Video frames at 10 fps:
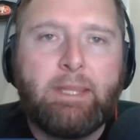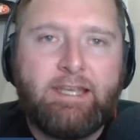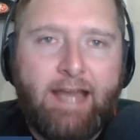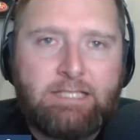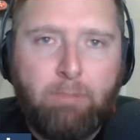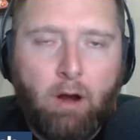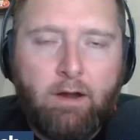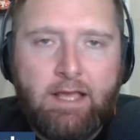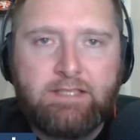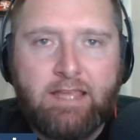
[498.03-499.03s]
But the nice
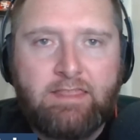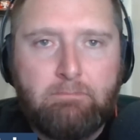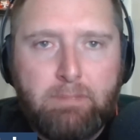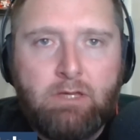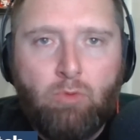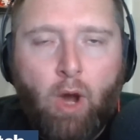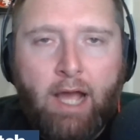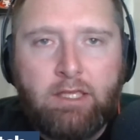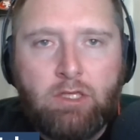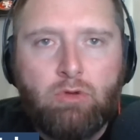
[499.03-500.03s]
part is I think
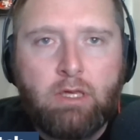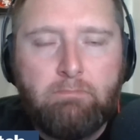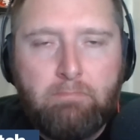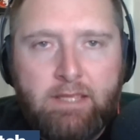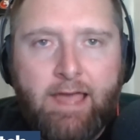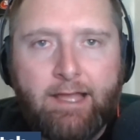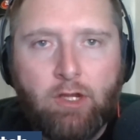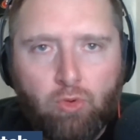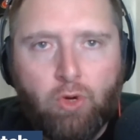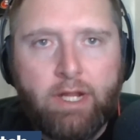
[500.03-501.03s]
BYU can be
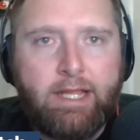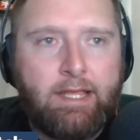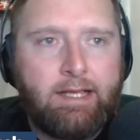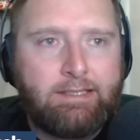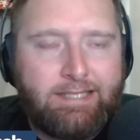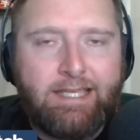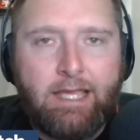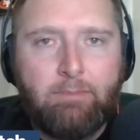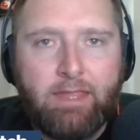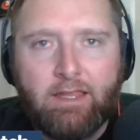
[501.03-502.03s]
that gritty team,